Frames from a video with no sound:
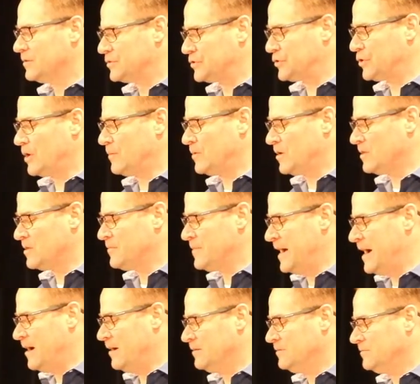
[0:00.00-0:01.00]
the Sermon on the
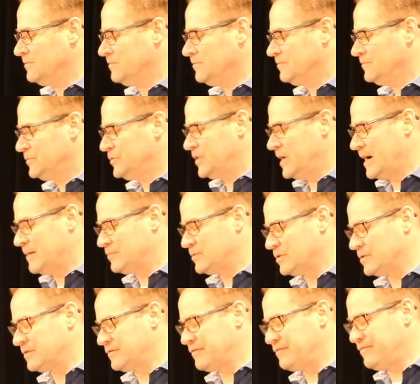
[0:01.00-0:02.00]
Mount,
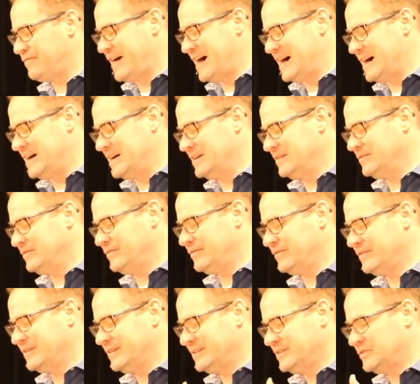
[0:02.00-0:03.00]
chapters
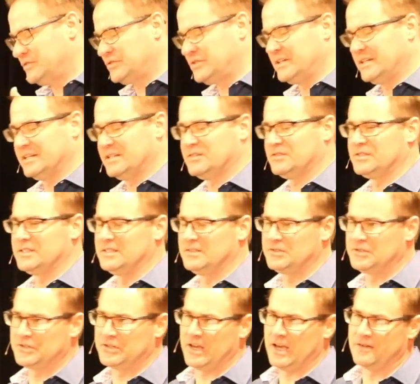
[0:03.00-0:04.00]
5, 6, and
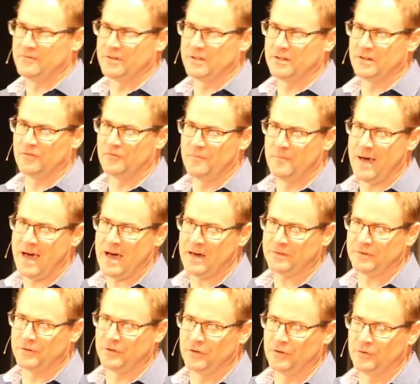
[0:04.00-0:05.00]
7 of
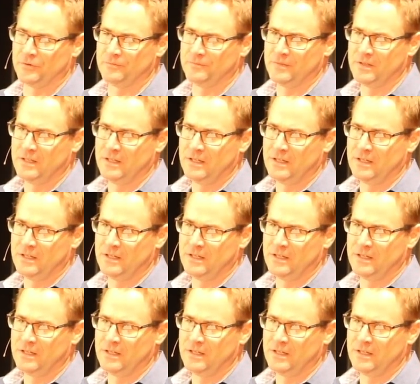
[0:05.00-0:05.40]
Matthew,